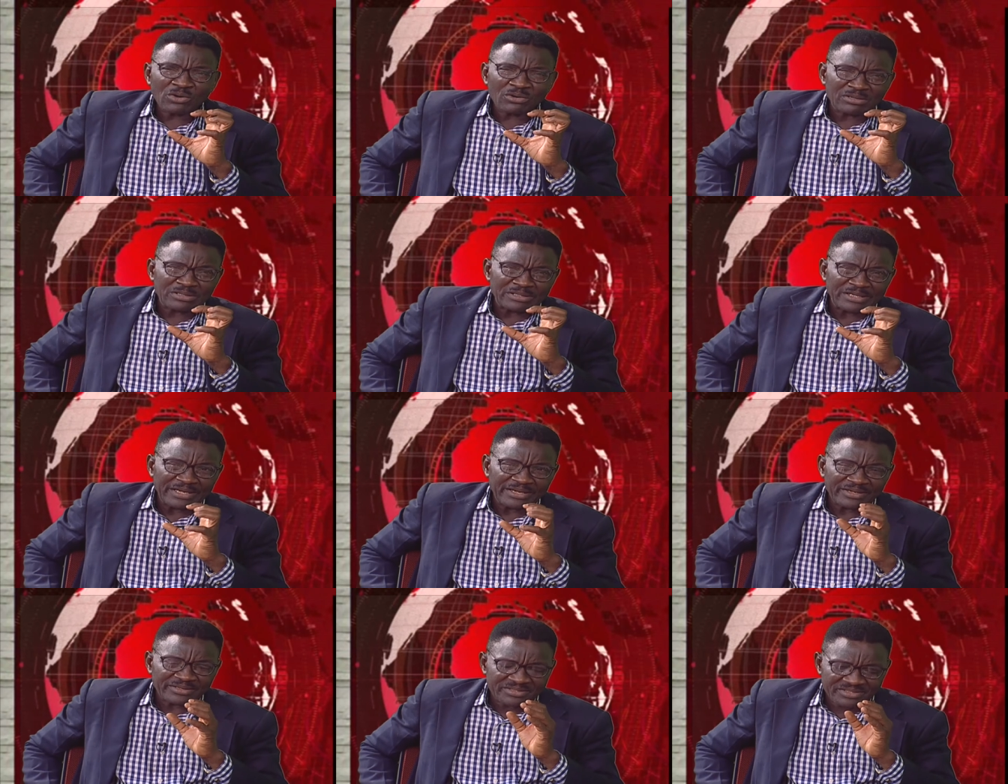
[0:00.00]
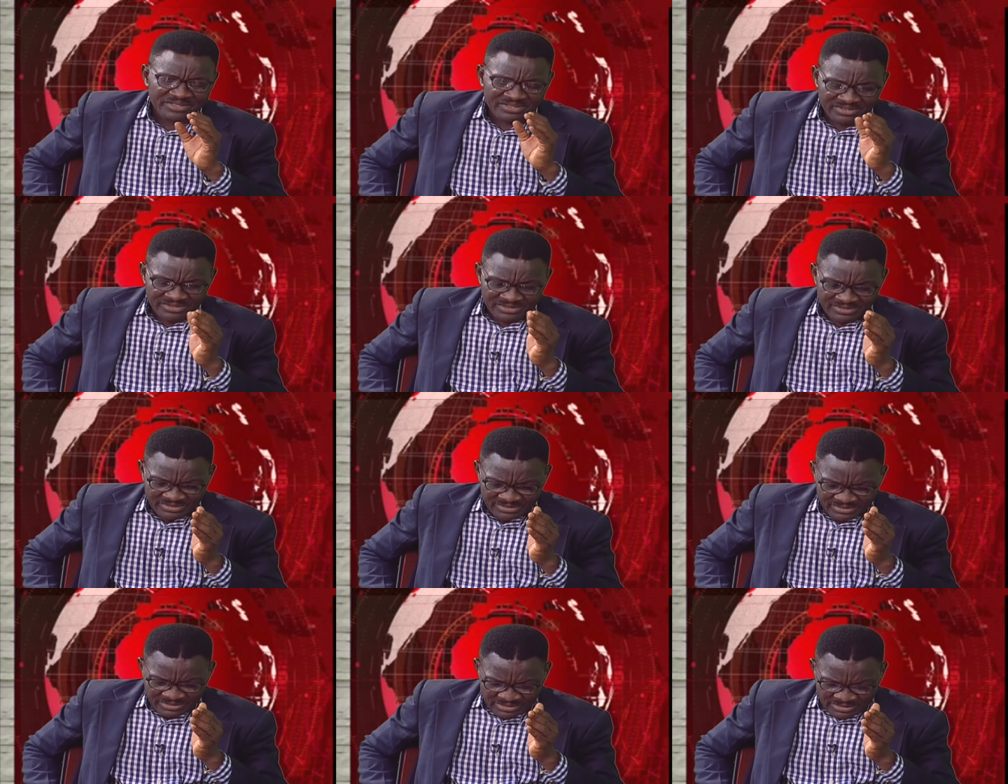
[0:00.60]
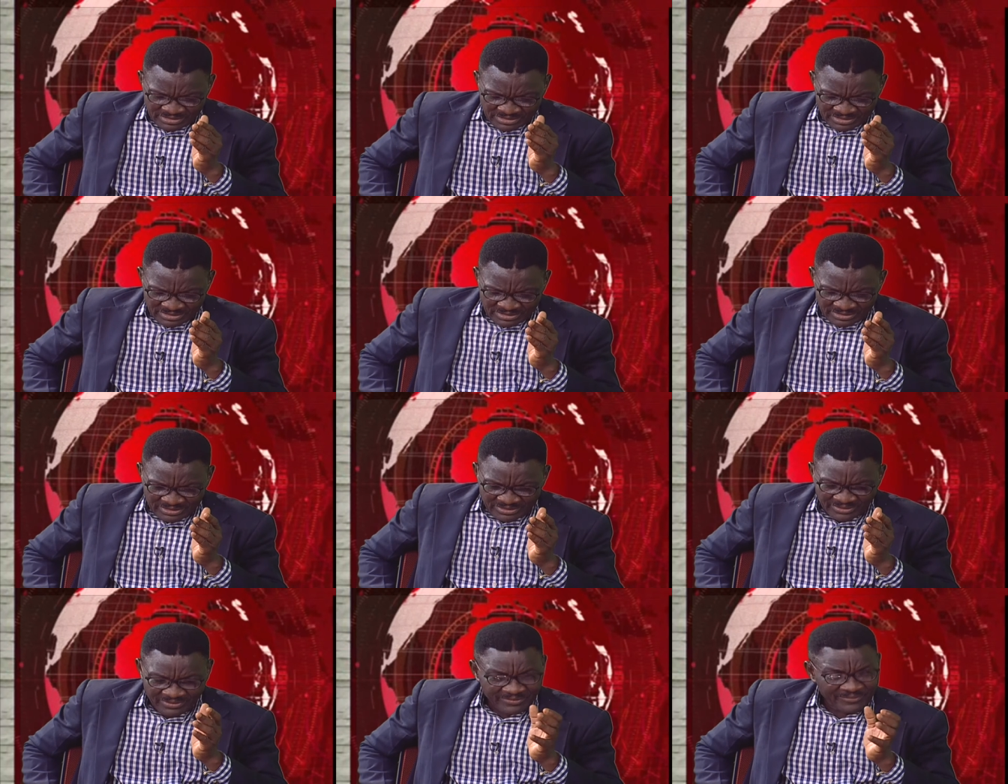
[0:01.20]
connect
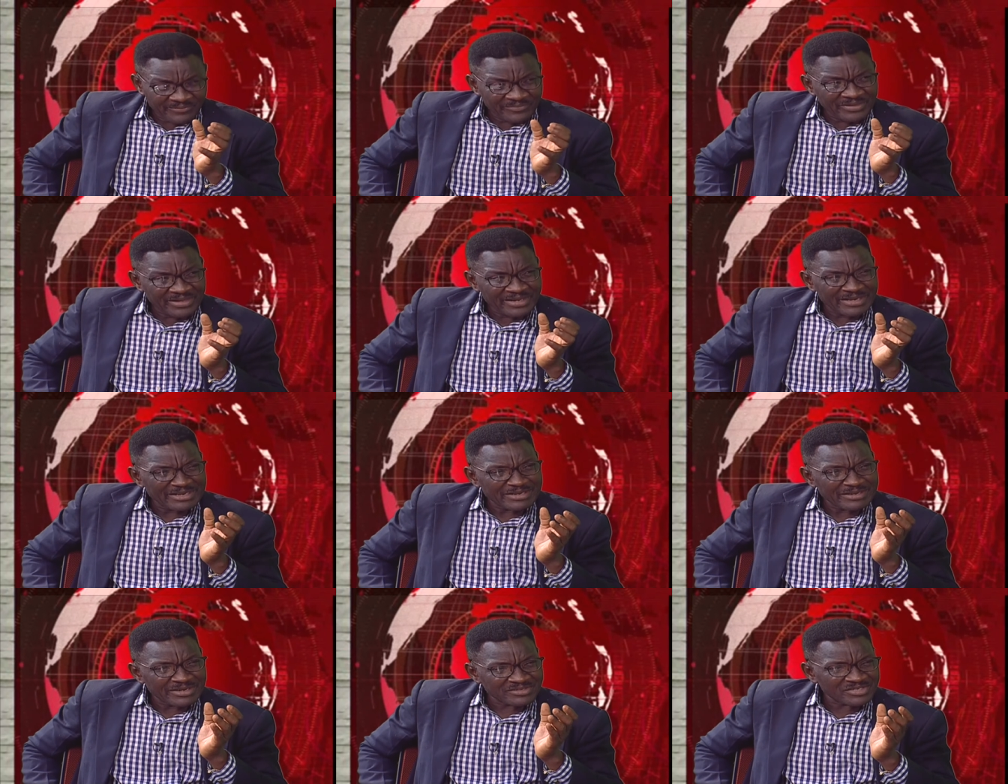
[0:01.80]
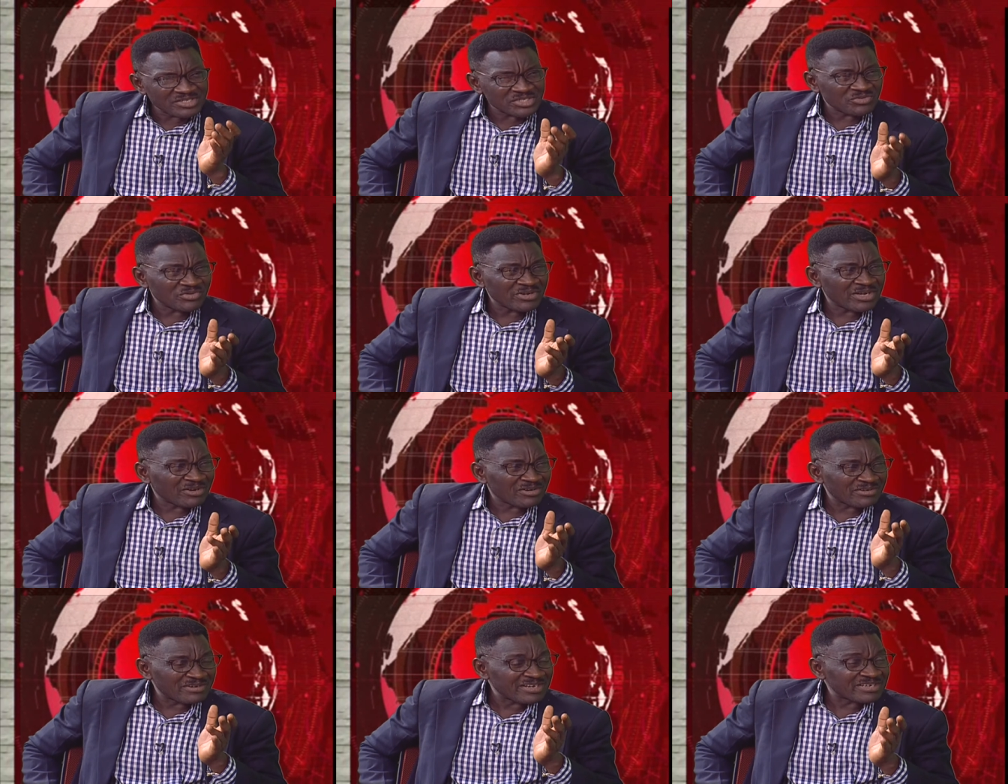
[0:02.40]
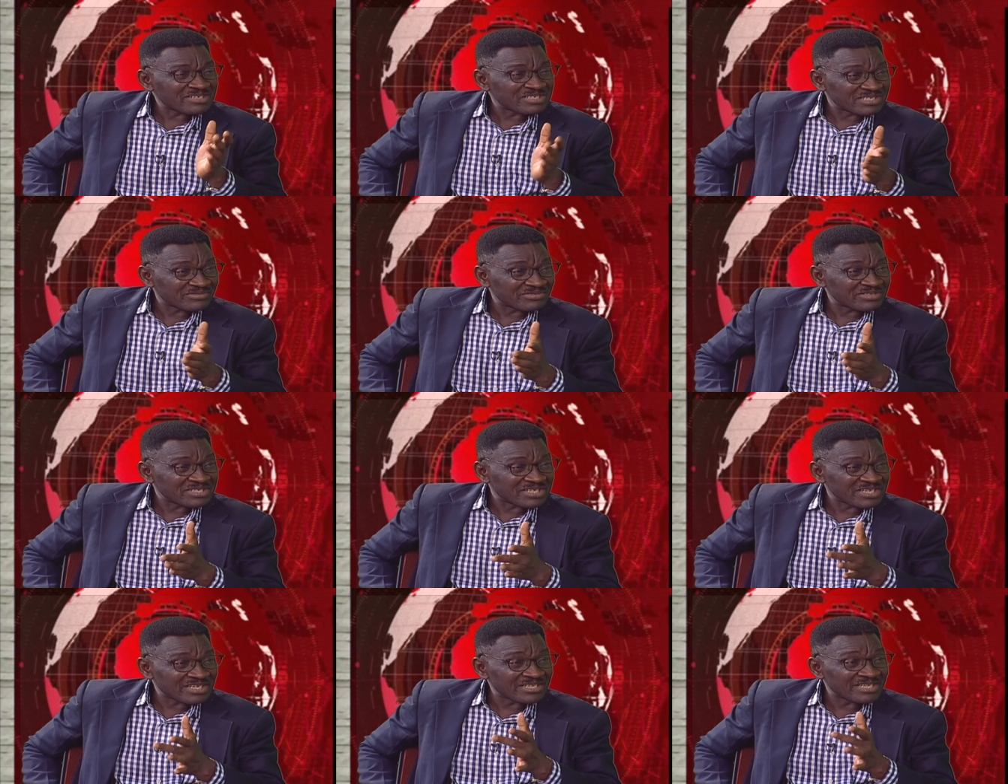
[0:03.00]
the necessary
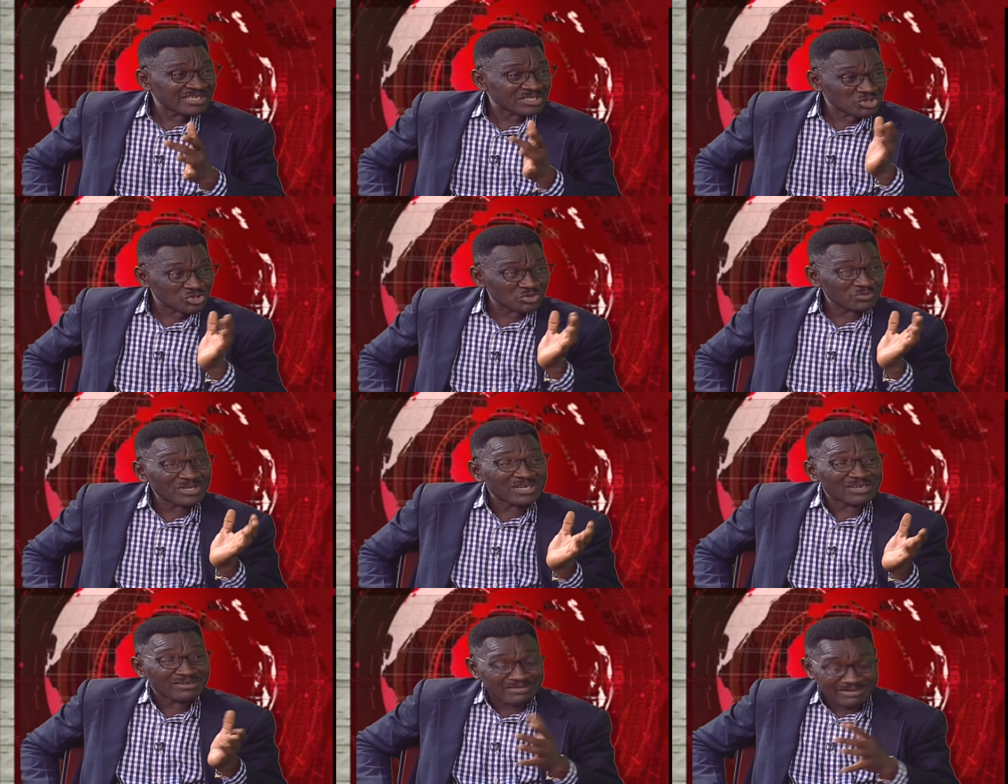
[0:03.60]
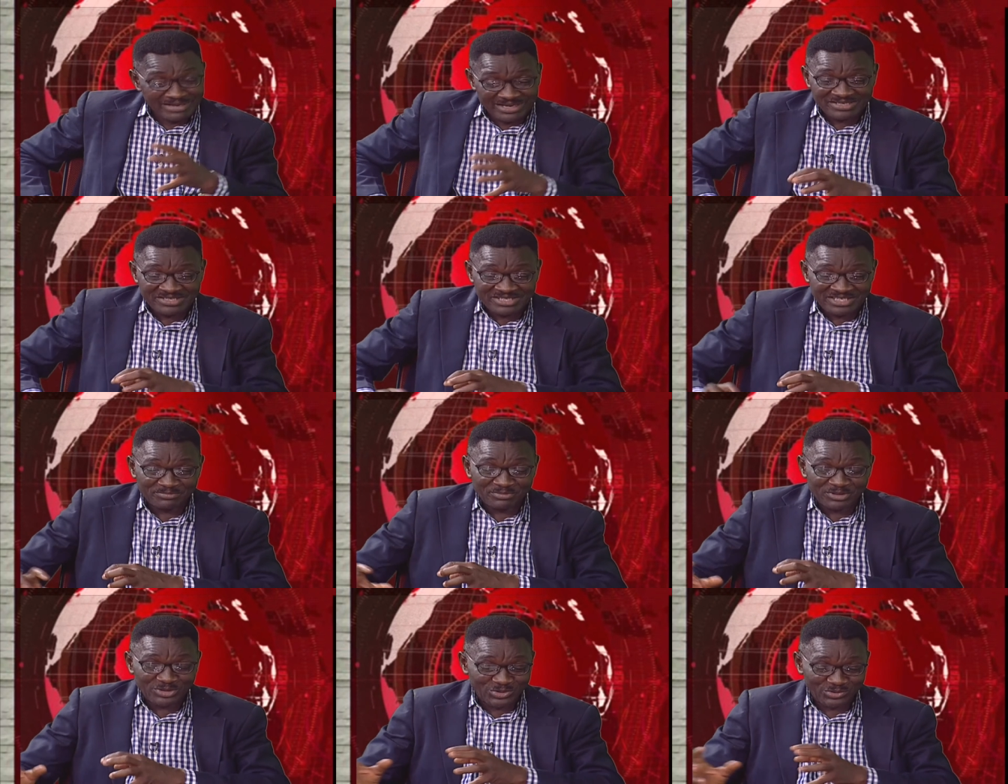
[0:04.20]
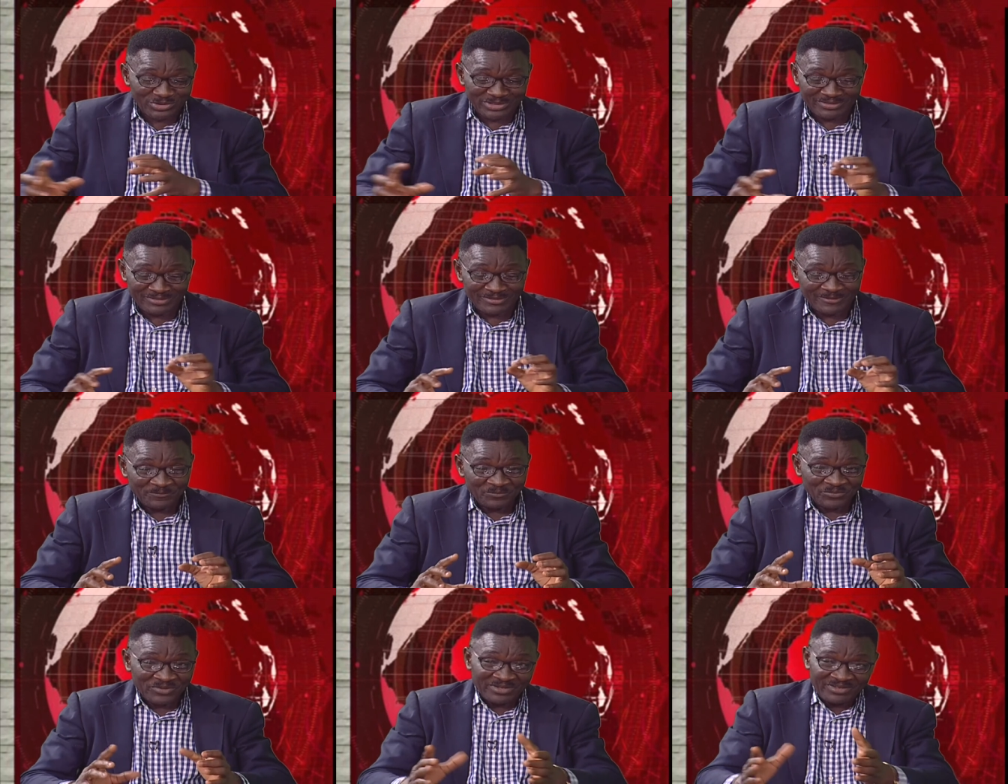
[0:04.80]
connectivity that should be connected between
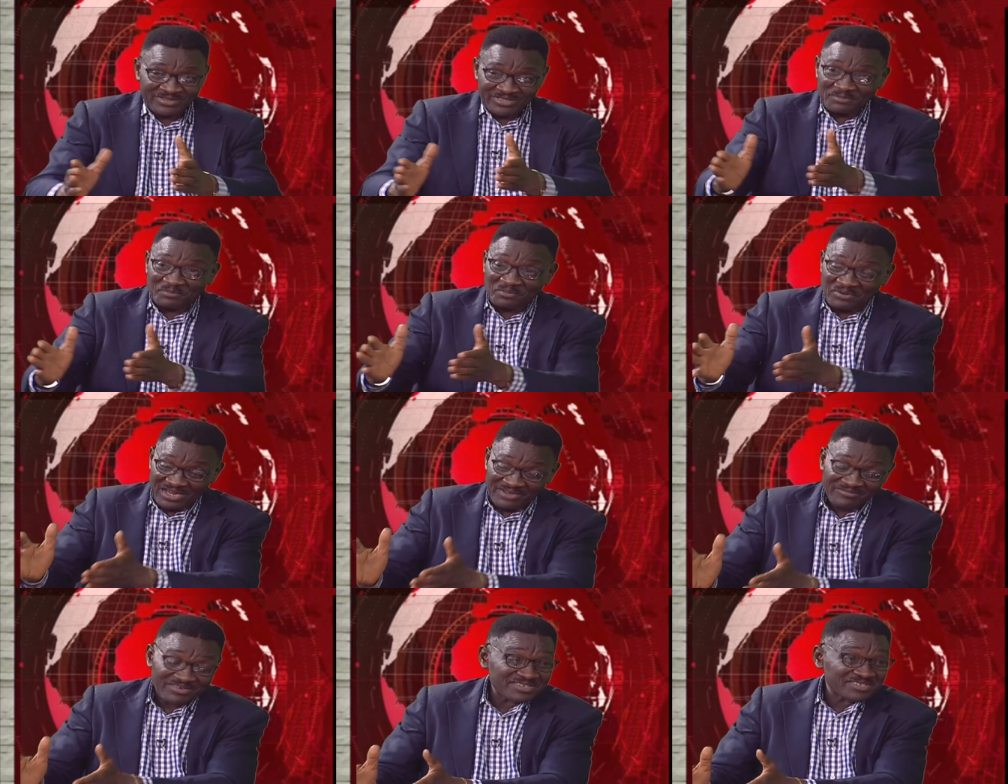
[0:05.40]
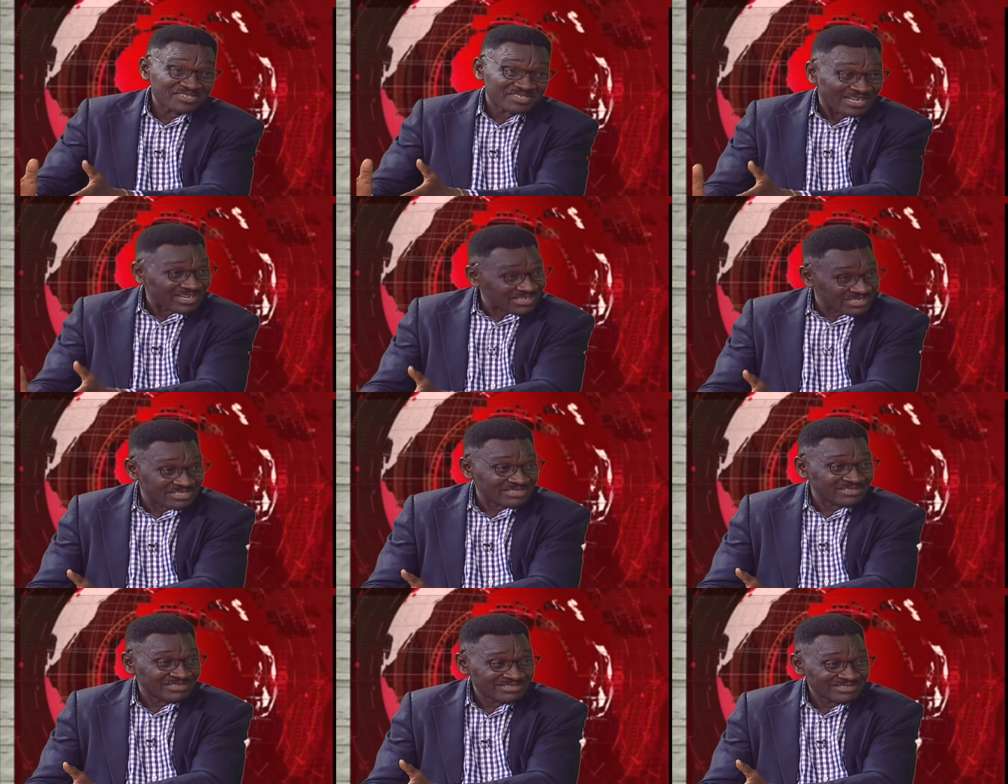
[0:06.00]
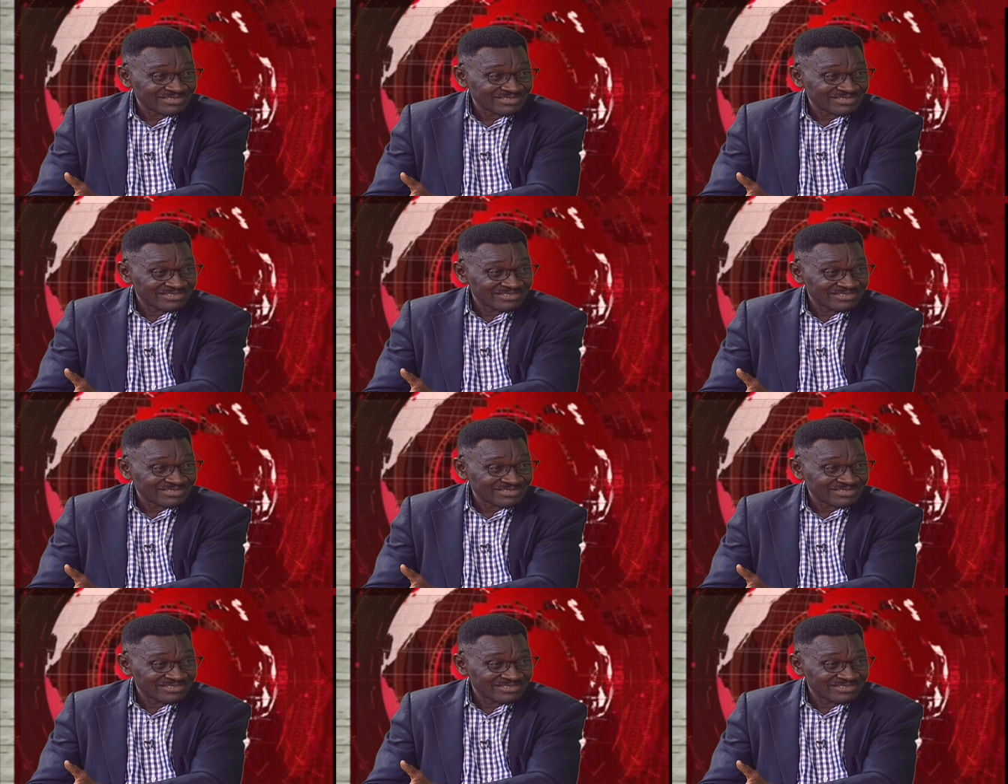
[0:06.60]
the private sector,